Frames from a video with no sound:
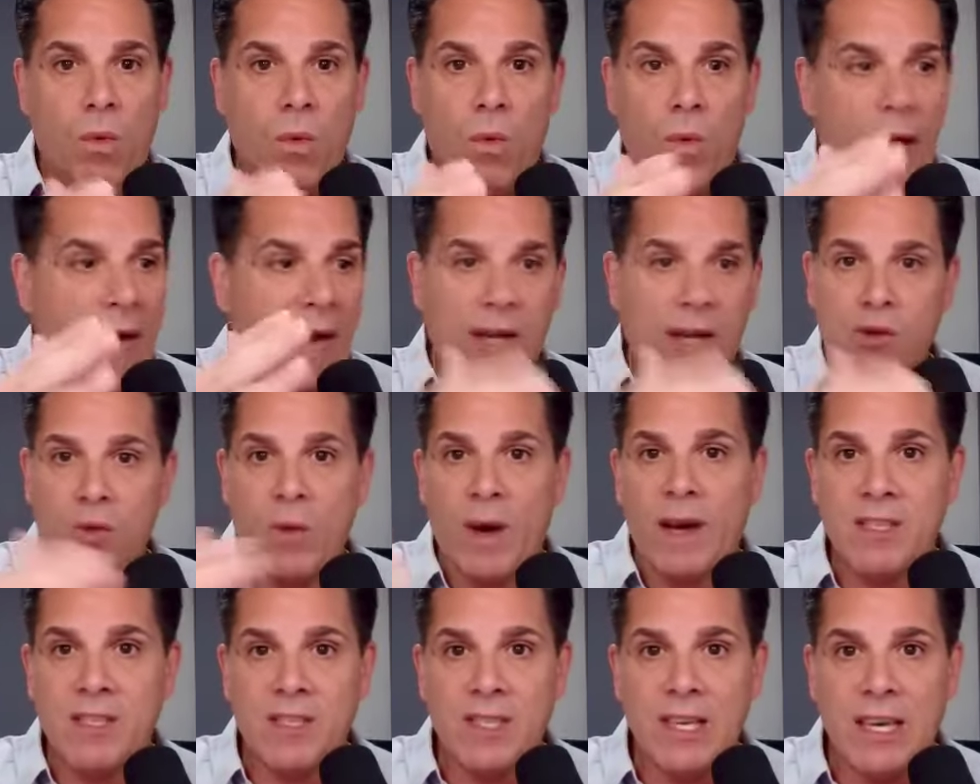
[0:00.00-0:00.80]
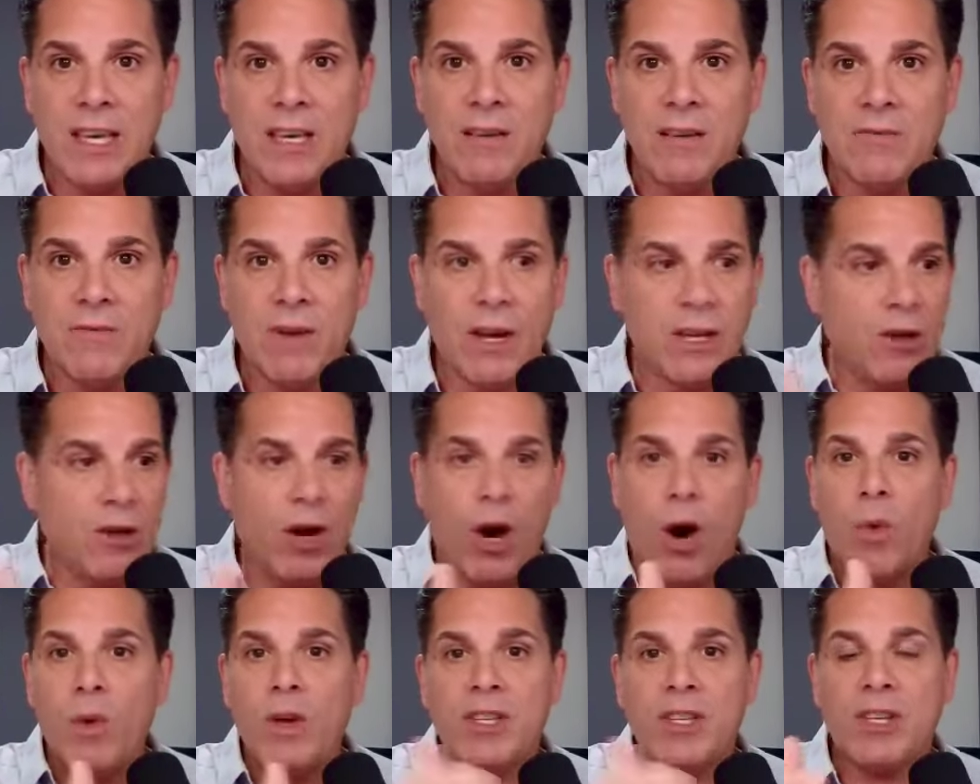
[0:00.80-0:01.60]
XYZ, right? You're
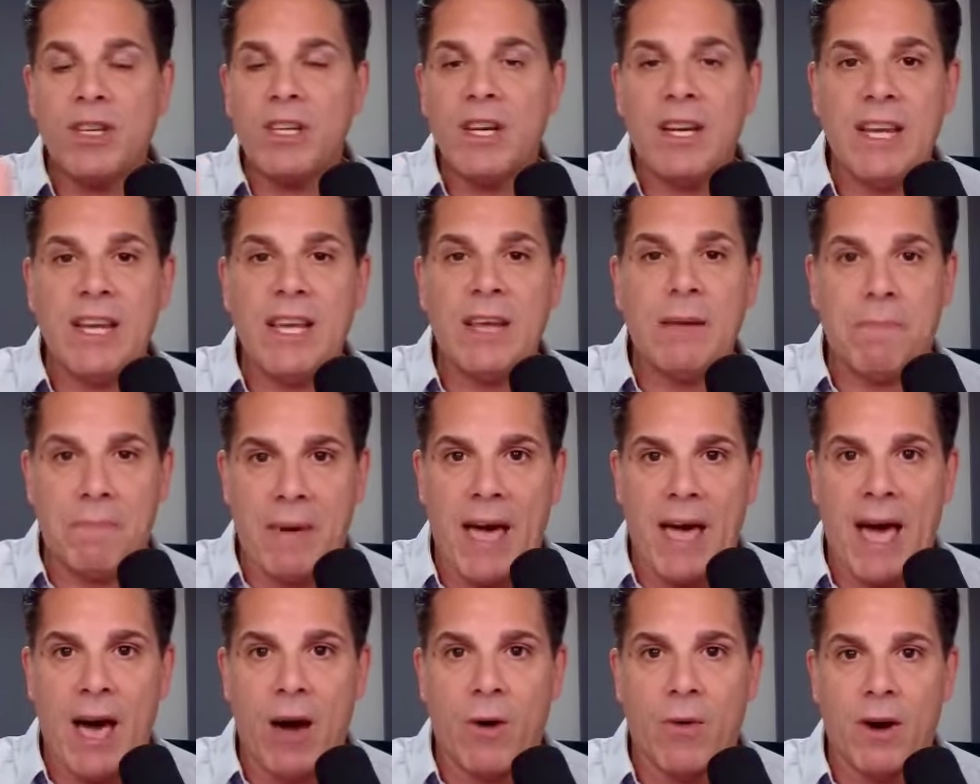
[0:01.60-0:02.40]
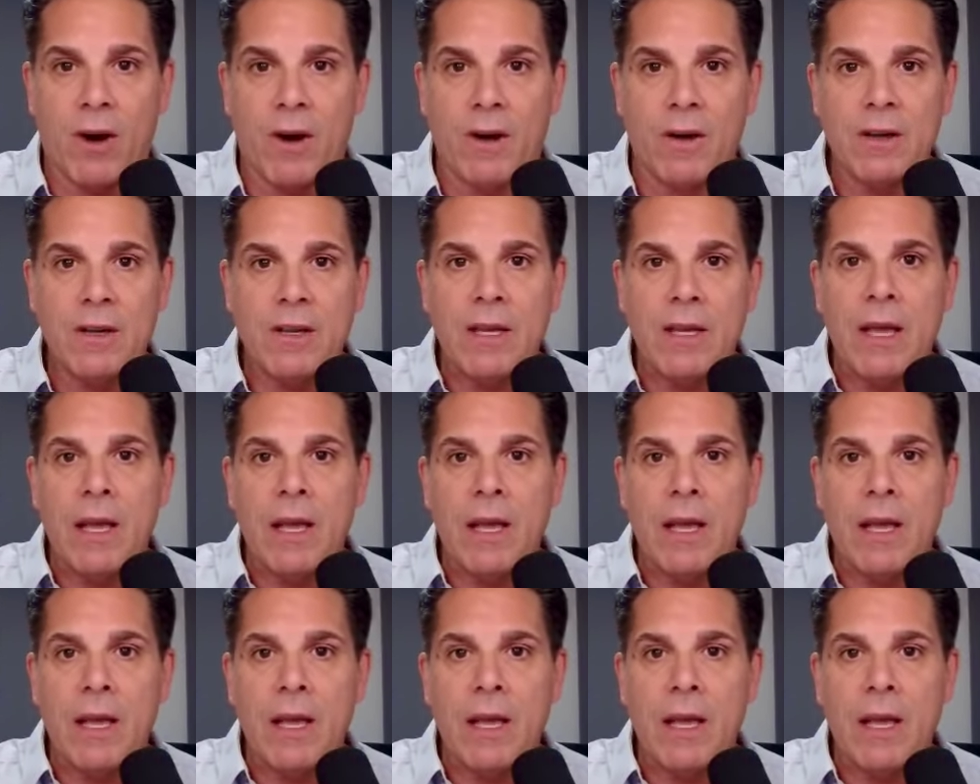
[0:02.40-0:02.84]
always going to need power.